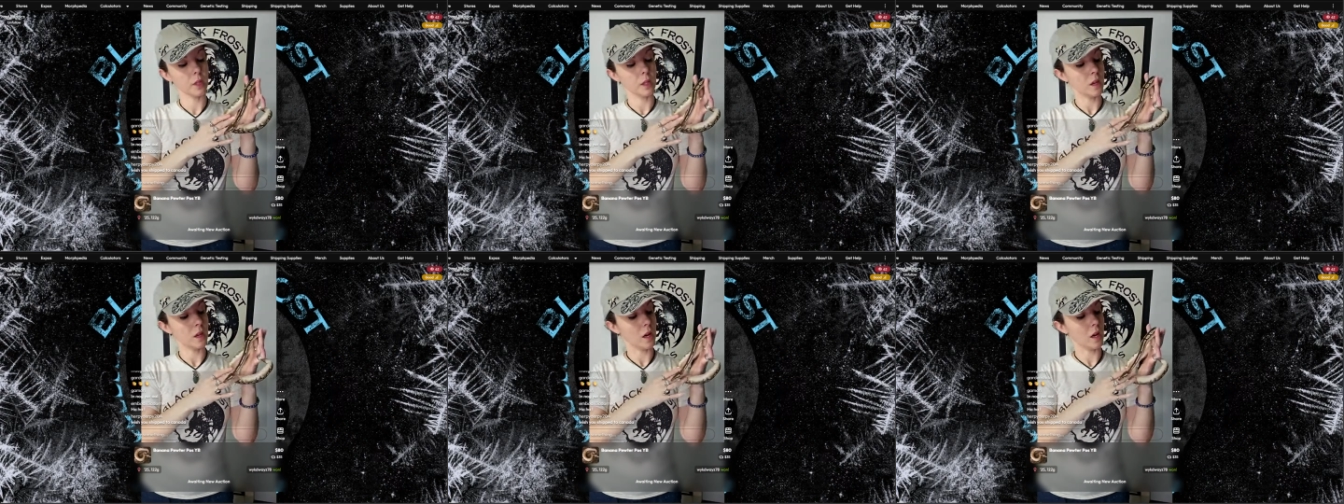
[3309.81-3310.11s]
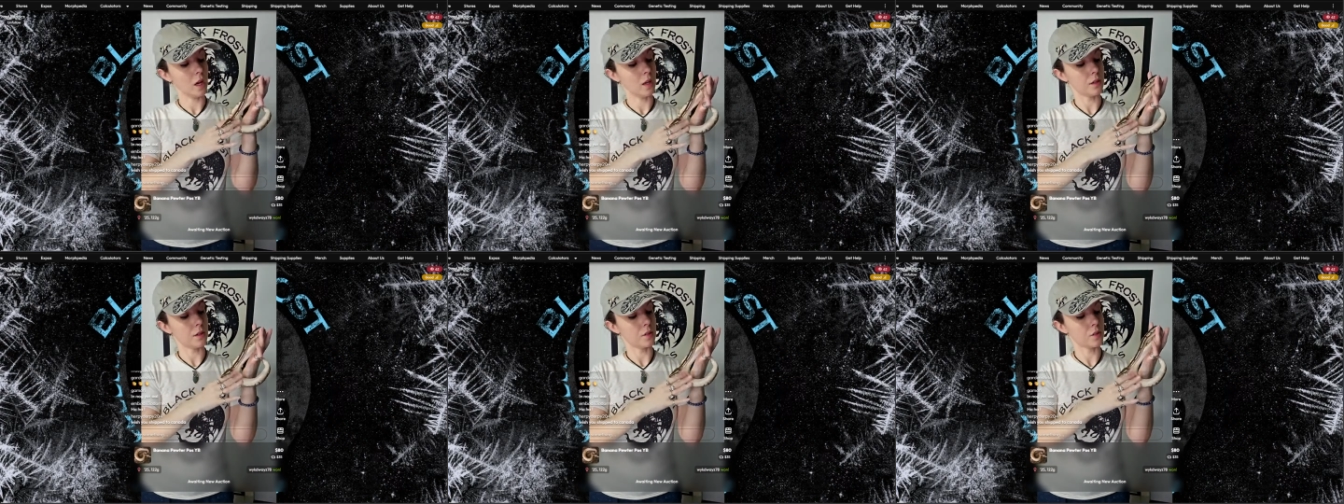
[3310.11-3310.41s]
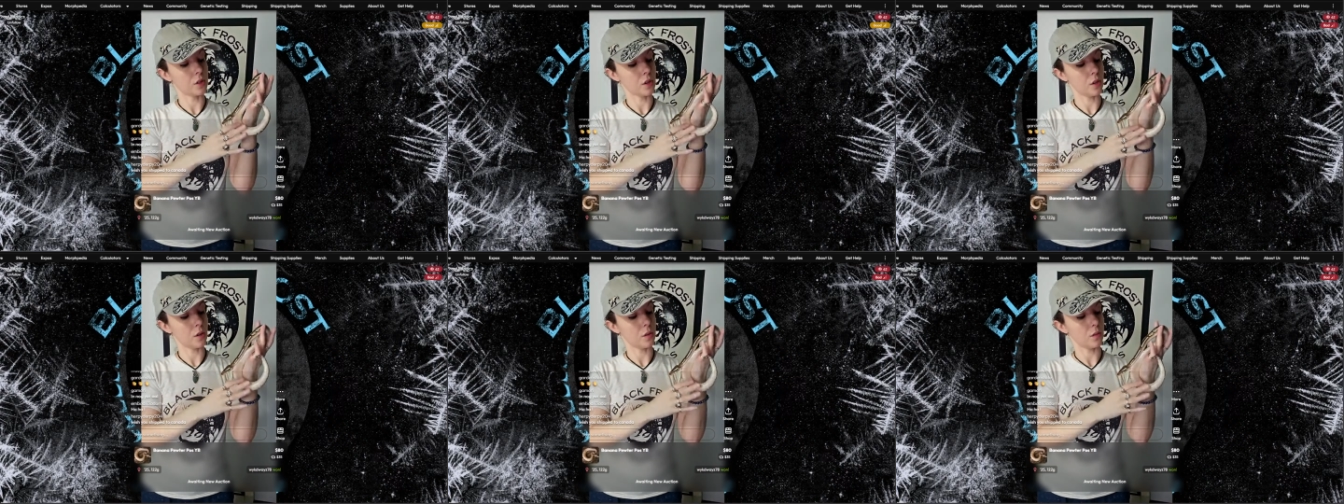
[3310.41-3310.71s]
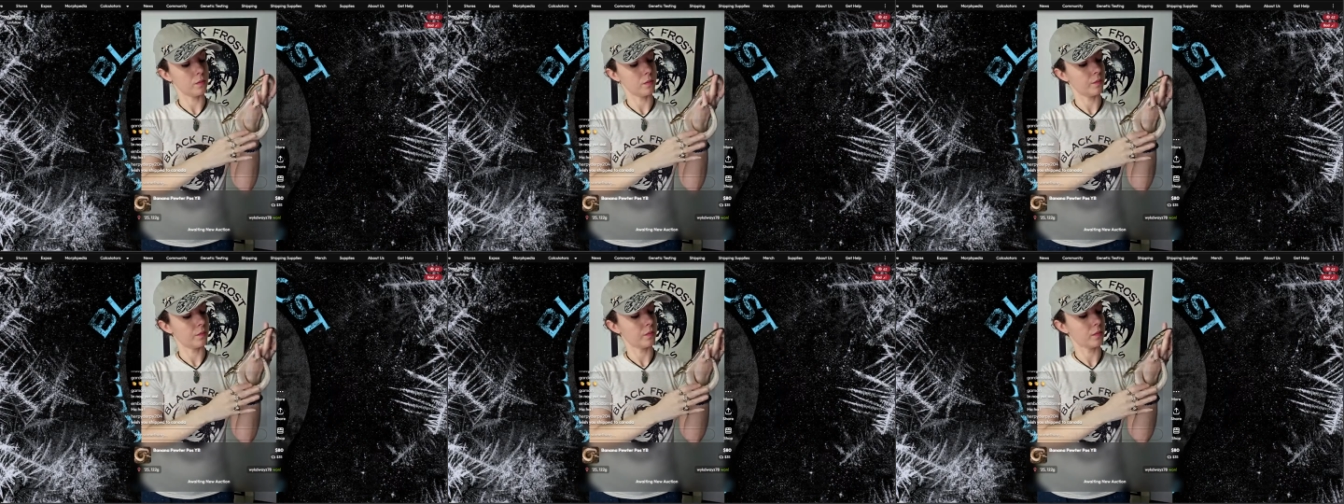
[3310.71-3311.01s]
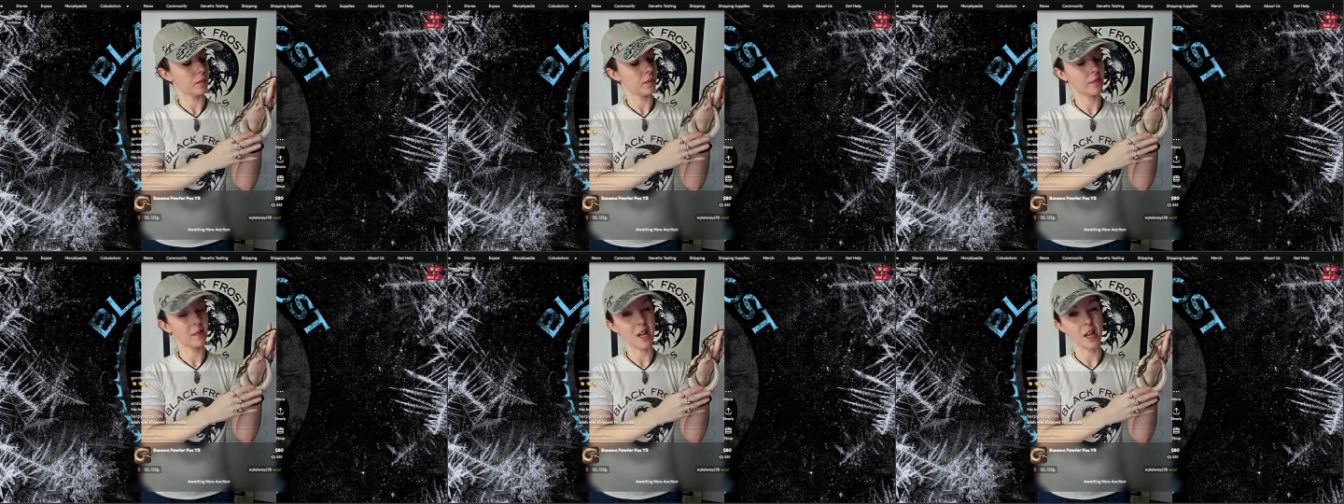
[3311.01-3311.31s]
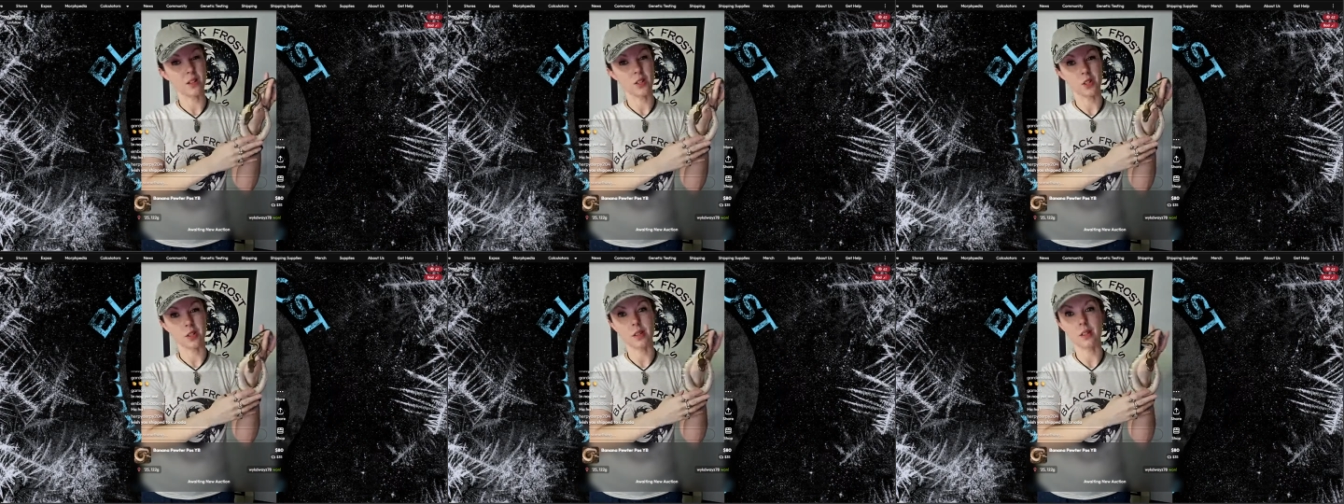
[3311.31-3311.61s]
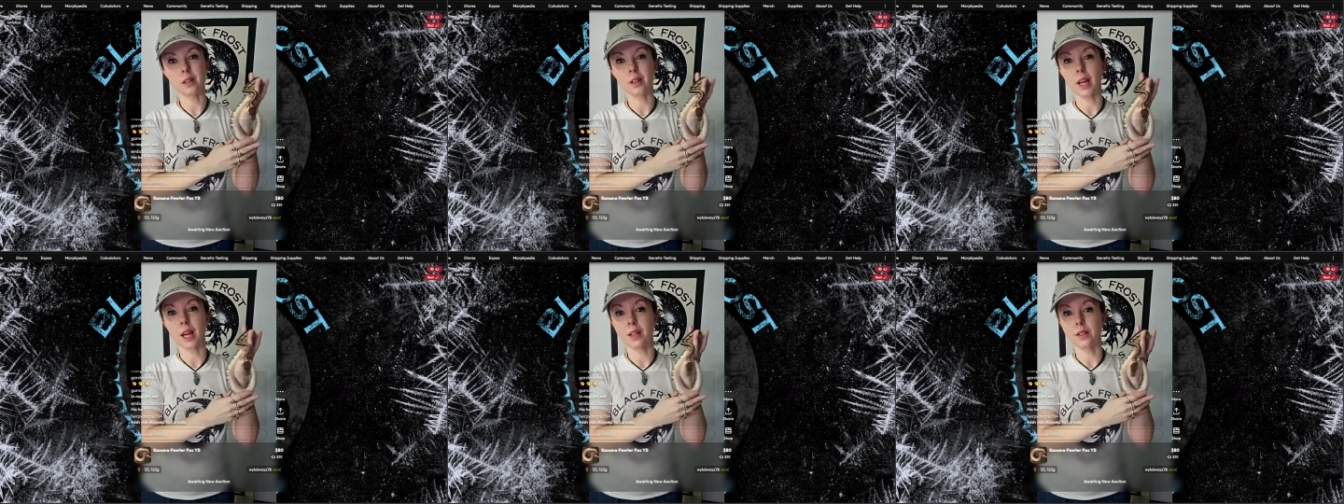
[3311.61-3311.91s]
And so that just
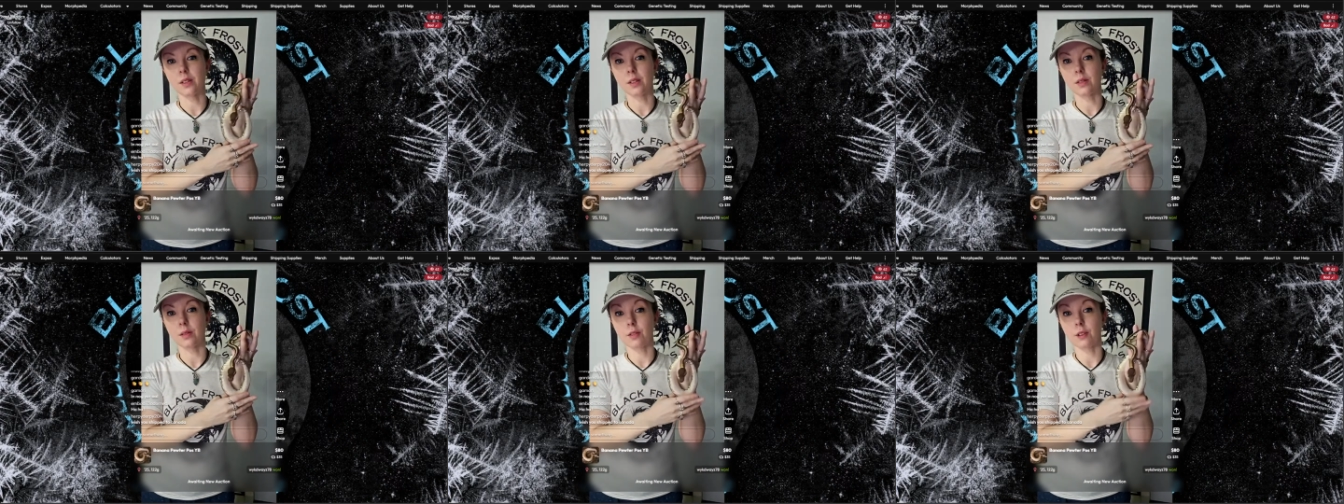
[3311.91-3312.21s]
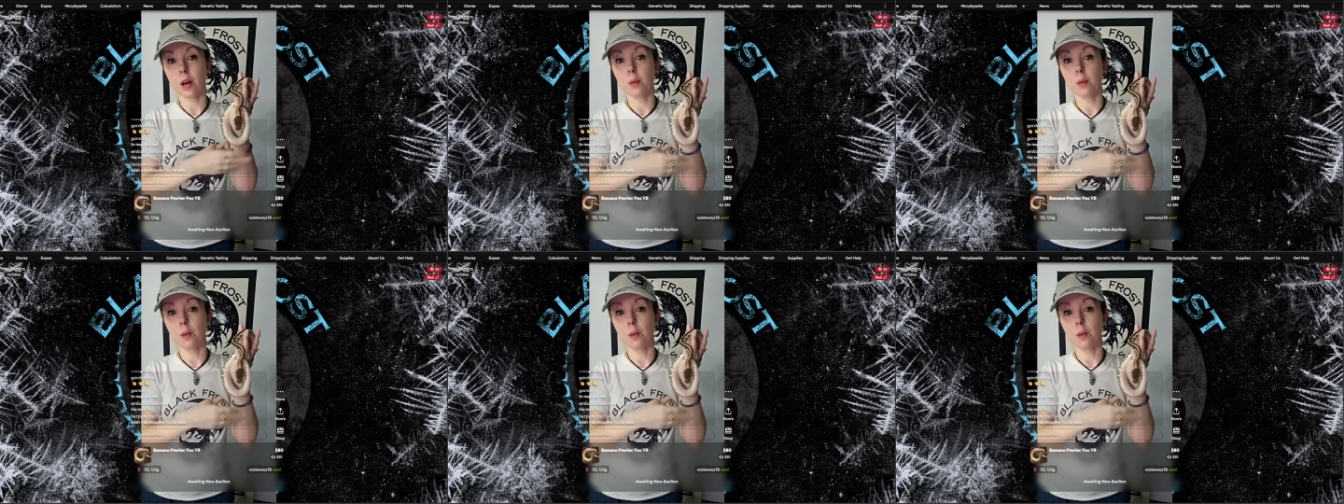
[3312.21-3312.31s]
ends.